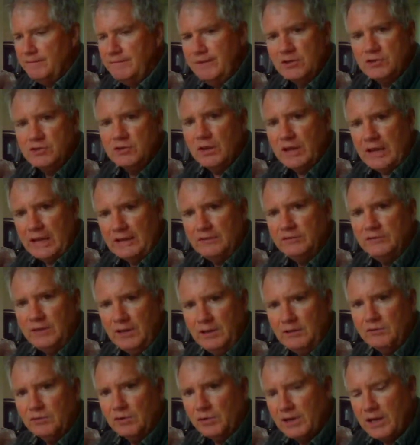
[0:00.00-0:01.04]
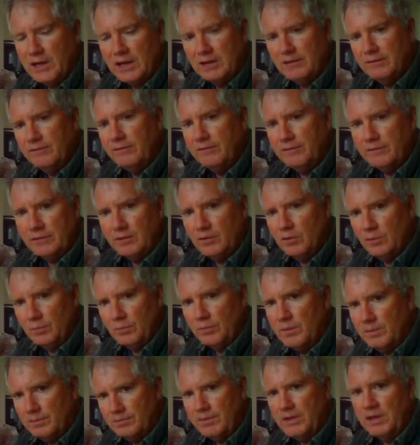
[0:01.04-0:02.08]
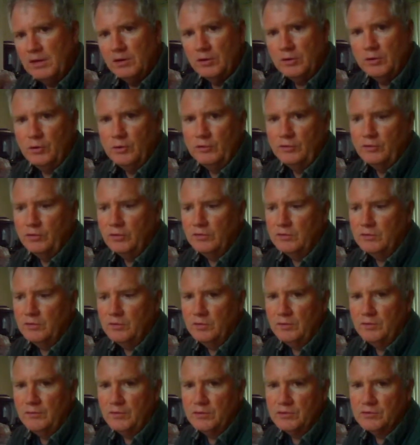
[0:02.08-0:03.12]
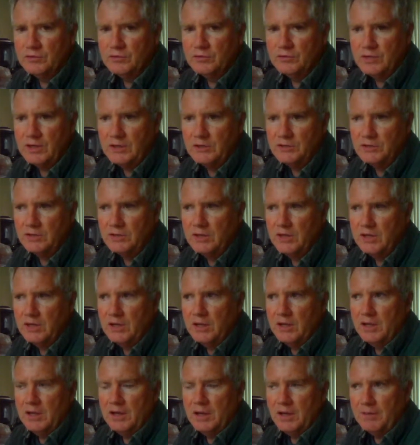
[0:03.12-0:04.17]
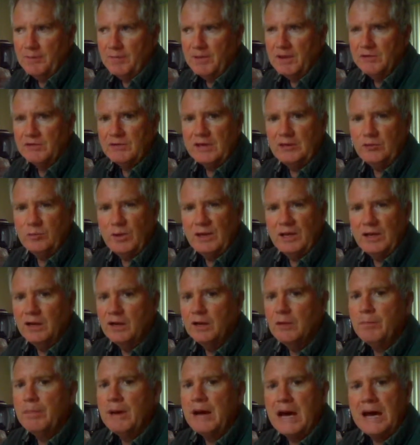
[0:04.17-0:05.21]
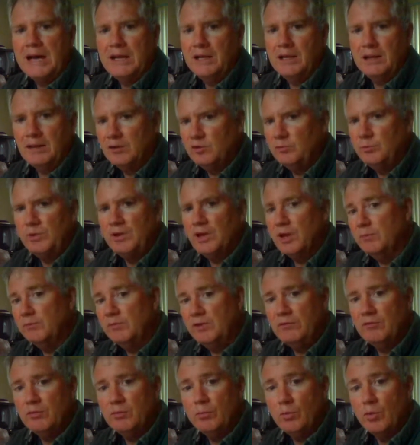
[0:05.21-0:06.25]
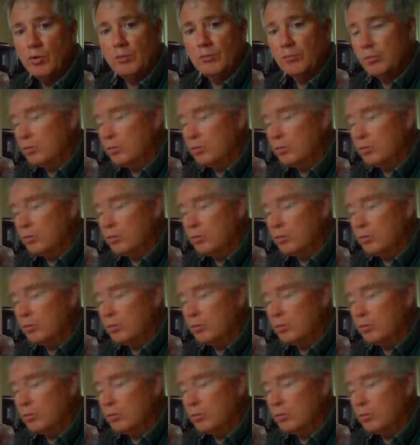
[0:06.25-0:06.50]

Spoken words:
visualize these, or kind of be introduced to the visualization, because as we get into bonding, this becomes even more